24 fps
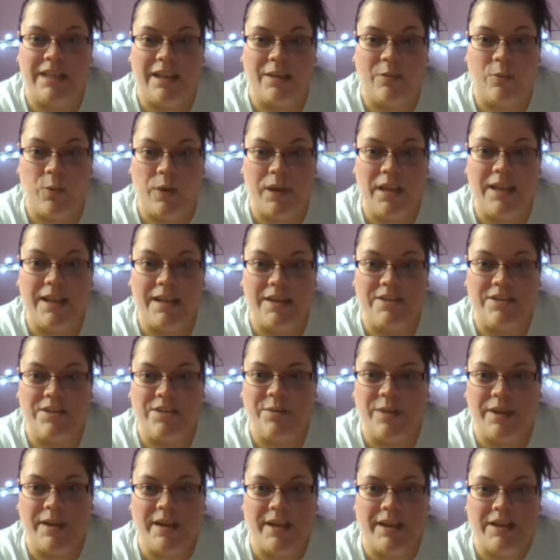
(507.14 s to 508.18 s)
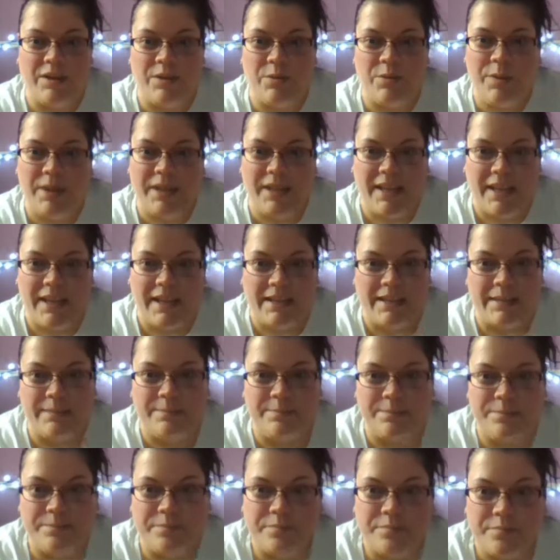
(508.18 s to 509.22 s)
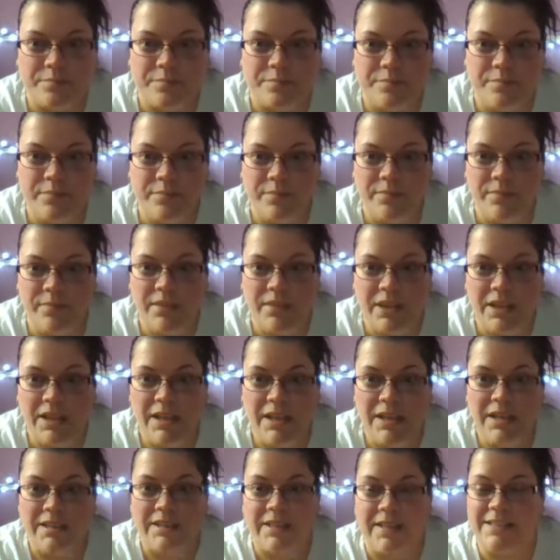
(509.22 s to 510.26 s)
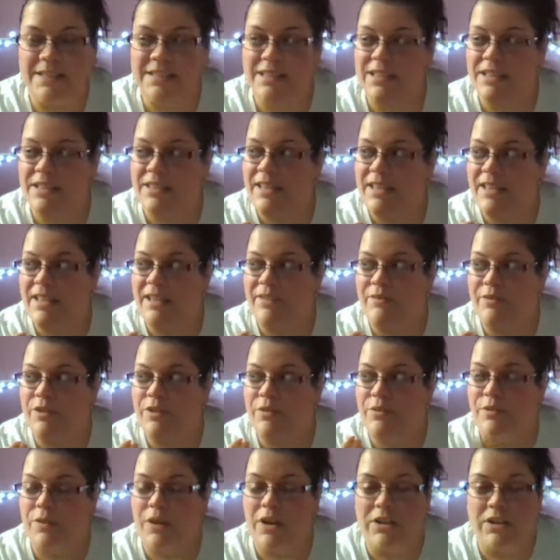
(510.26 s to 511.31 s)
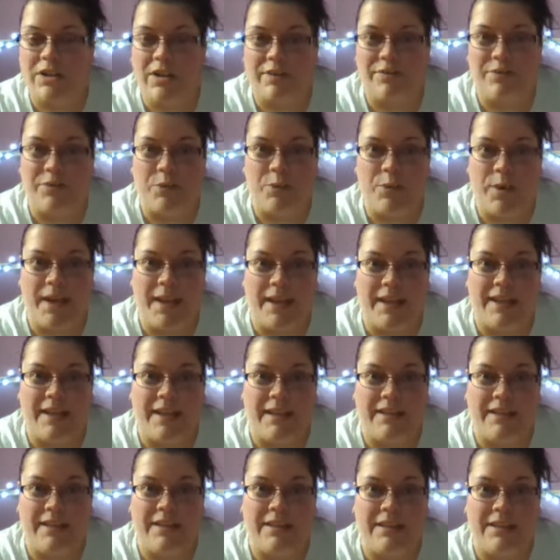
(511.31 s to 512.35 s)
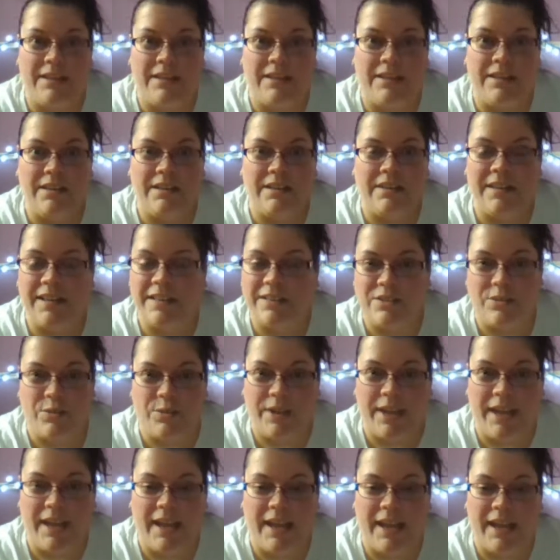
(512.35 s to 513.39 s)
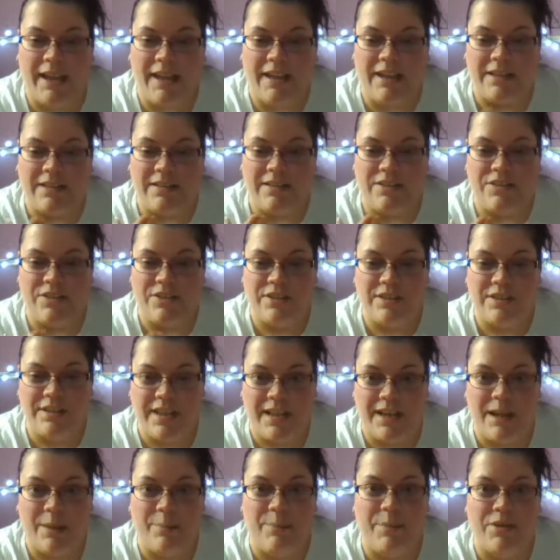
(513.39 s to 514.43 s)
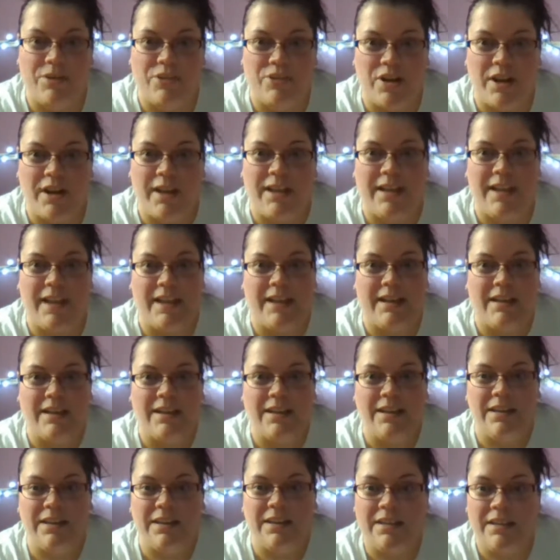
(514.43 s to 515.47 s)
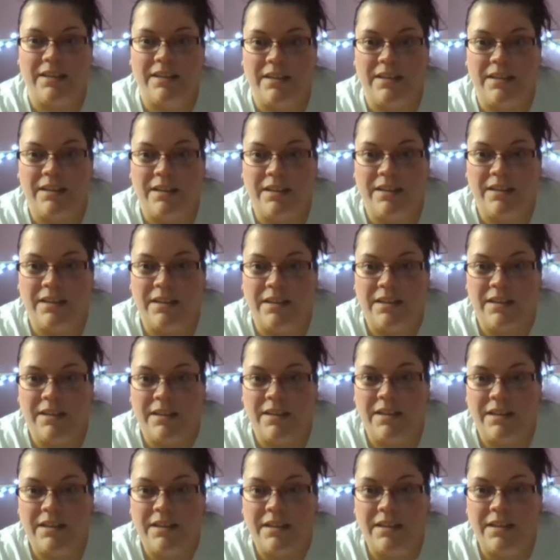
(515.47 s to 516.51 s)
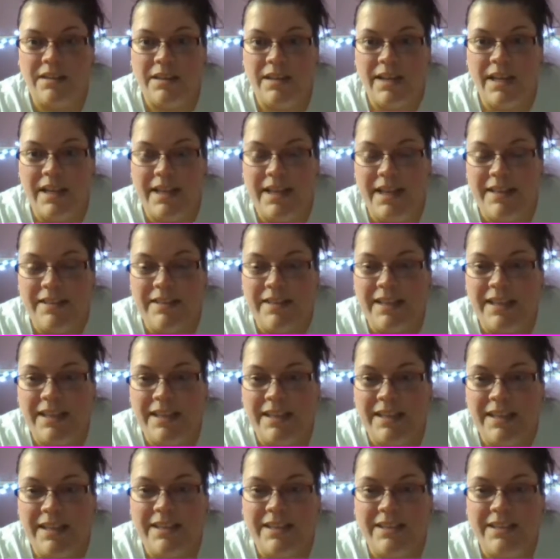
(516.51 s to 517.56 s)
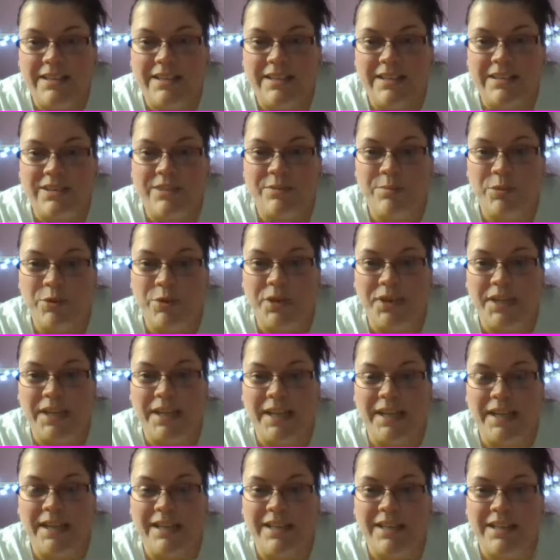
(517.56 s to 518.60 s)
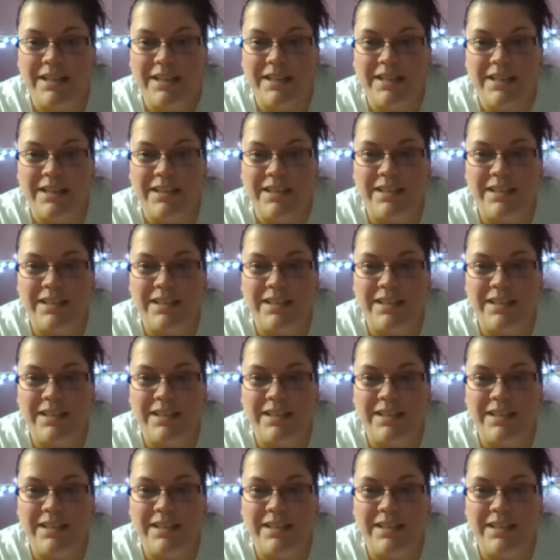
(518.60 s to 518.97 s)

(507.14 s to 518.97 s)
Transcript: And we can do it. I know we can. That's the thing. If you fall off the wagon, that's okay. Just get up and try again. Hey, Kelly. Good morning.